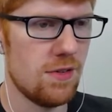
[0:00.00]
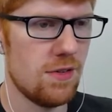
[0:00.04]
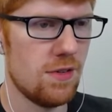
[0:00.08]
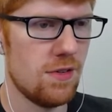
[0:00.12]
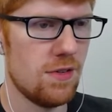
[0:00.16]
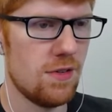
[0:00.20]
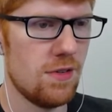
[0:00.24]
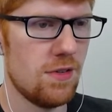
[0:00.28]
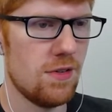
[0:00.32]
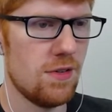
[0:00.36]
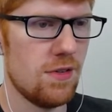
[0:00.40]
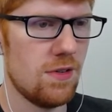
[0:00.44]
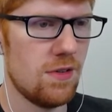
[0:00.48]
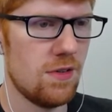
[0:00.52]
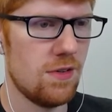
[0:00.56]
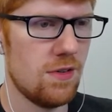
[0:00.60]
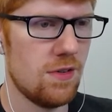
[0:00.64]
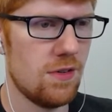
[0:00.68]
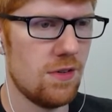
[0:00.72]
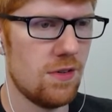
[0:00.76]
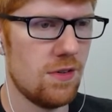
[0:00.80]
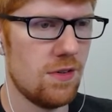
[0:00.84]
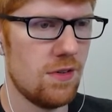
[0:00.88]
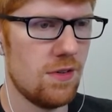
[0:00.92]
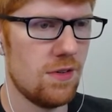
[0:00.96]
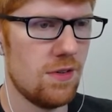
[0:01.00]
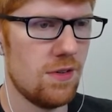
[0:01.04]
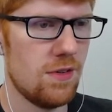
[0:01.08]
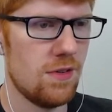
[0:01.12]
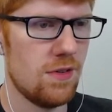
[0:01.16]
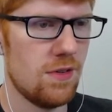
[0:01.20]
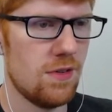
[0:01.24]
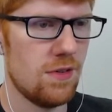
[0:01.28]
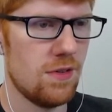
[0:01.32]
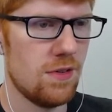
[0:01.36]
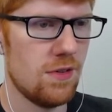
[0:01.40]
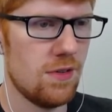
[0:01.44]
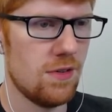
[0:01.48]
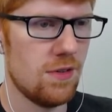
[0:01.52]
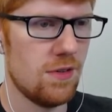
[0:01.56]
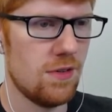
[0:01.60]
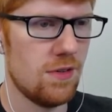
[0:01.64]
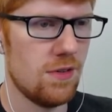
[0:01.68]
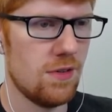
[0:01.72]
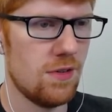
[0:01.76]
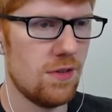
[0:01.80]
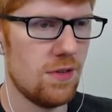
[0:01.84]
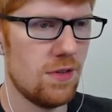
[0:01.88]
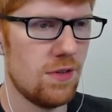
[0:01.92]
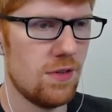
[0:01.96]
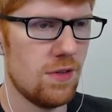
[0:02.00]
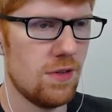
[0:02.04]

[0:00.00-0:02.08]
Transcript: Nobody speaks.